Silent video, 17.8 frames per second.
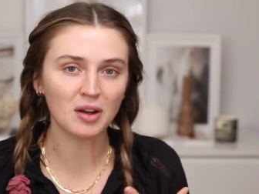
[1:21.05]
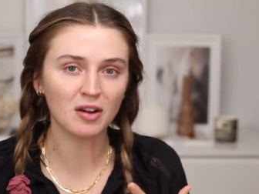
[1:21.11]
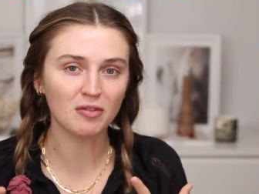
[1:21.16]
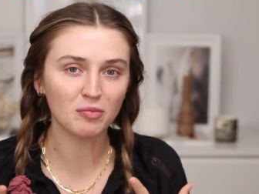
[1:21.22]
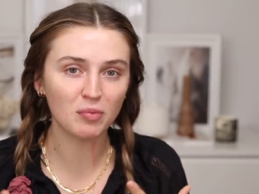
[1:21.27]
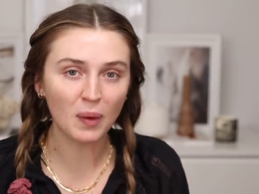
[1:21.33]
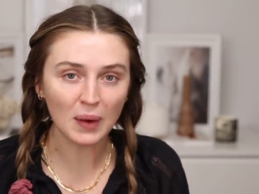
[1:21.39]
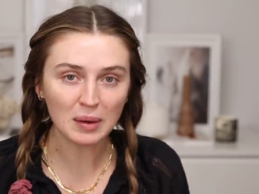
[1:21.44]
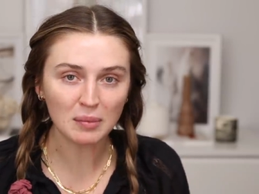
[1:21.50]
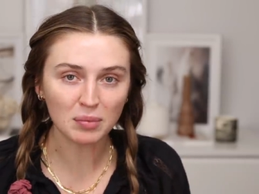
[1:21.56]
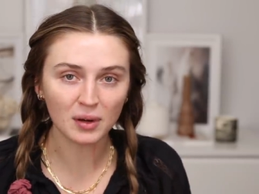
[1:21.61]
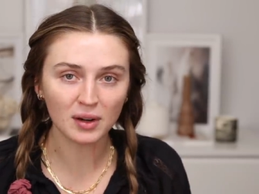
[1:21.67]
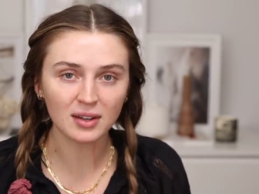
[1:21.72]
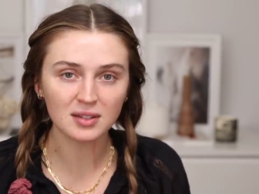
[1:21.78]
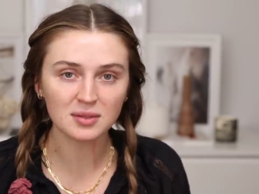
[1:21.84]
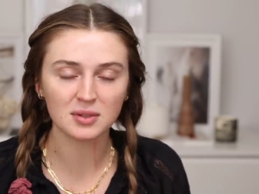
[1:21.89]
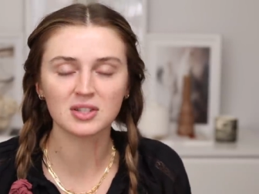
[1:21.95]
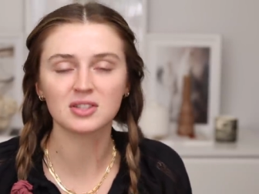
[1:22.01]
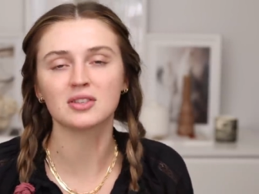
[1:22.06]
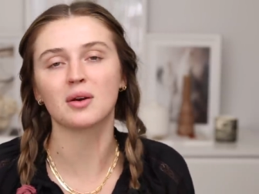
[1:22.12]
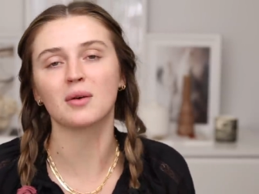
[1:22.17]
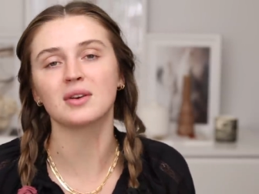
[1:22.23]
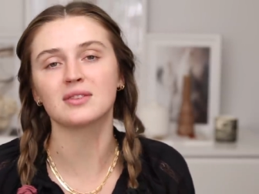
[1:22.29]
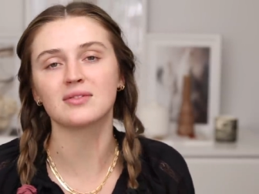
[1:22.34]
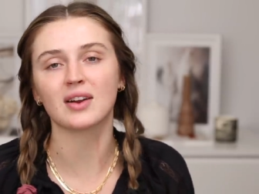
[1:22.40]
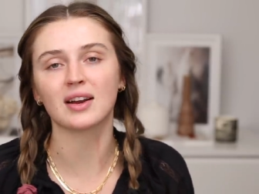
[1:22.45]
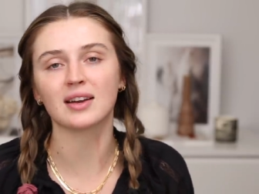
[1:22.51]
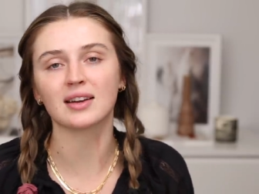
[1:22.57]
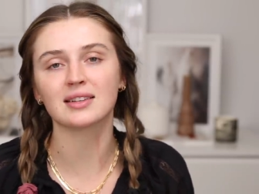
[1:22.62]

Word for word: of point perks, which is always very